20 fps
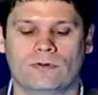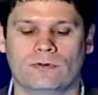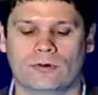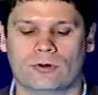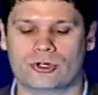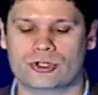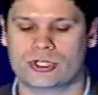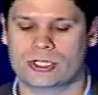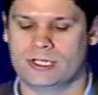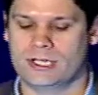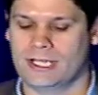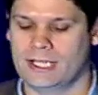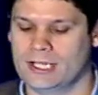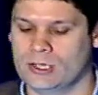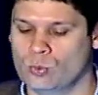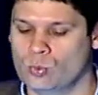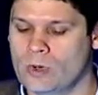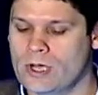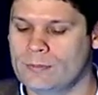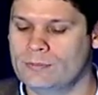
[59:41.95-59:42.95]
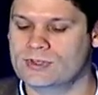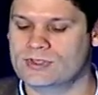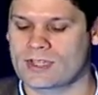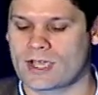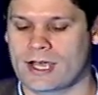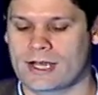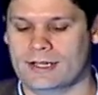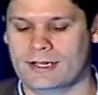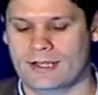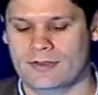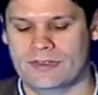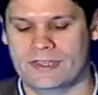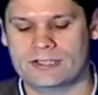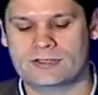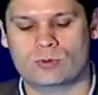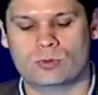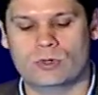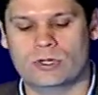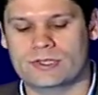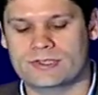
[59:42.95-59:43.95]
a version and WebCite. And
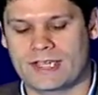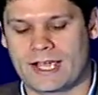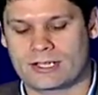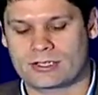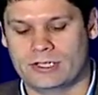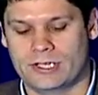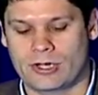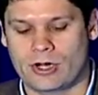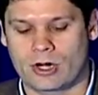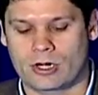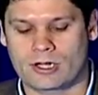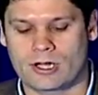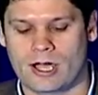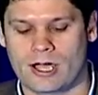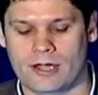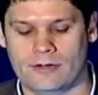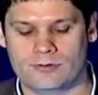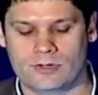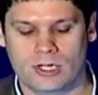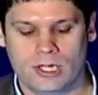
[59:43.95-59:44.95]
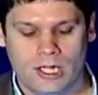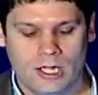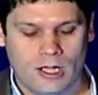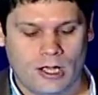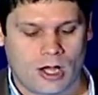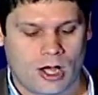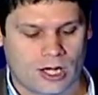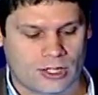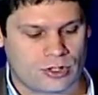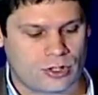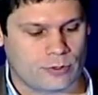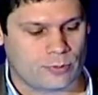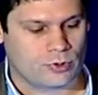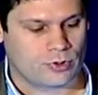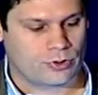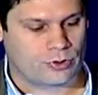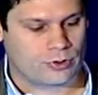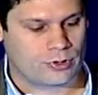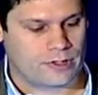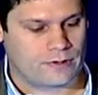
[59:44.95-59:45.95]
this was actually archived October
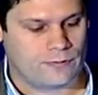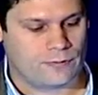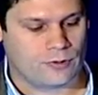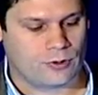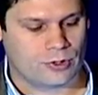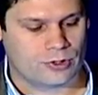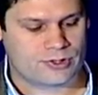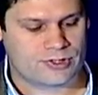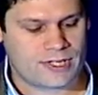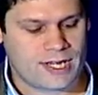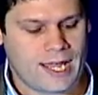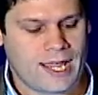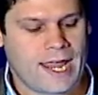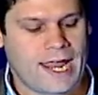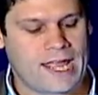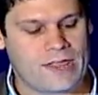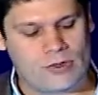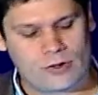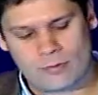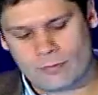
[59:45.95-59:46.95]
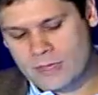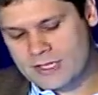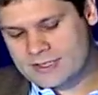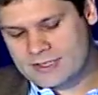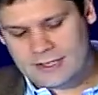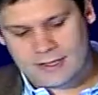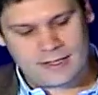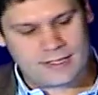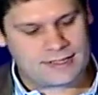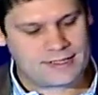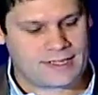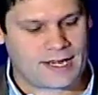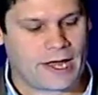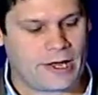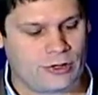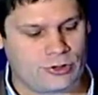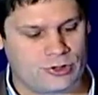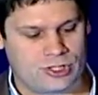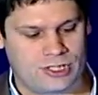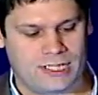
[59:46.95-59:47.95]
31st. And they're missing the
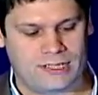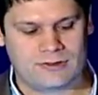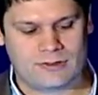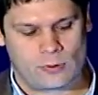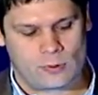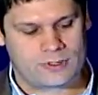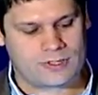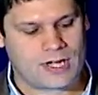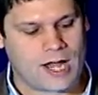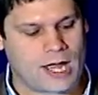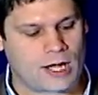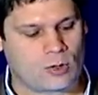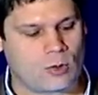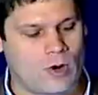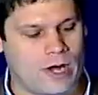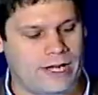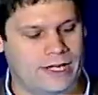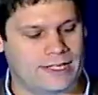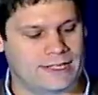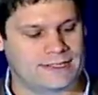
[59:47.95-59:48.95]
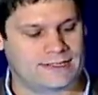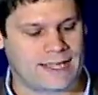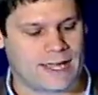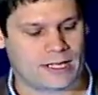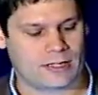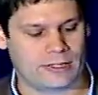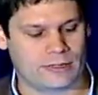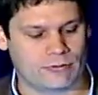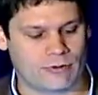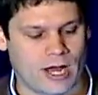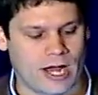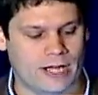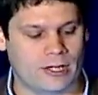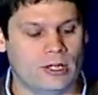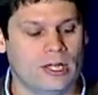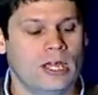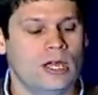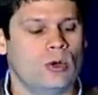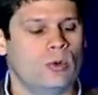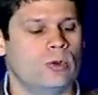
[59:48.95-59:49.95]
style sheet, so it's not quite exactly right.
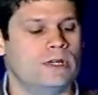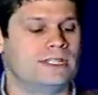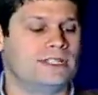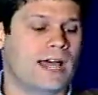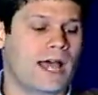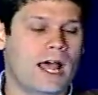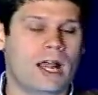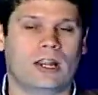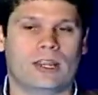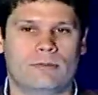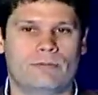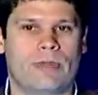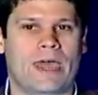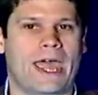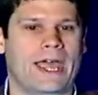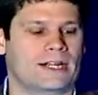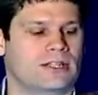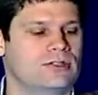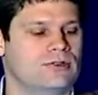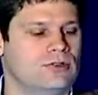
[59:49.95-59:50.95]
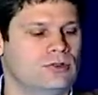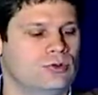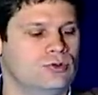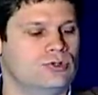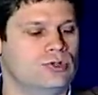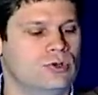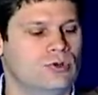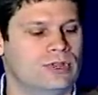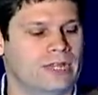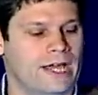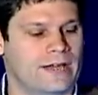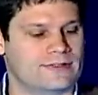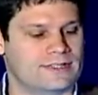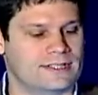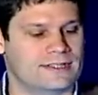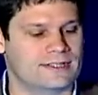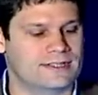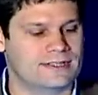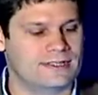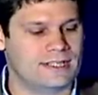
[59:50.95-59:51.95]
We dial it back to
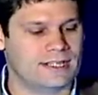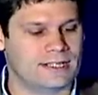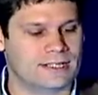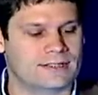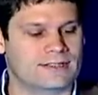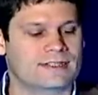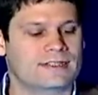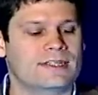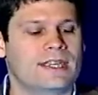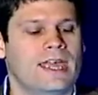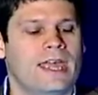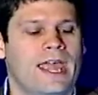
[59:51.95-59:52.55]
2006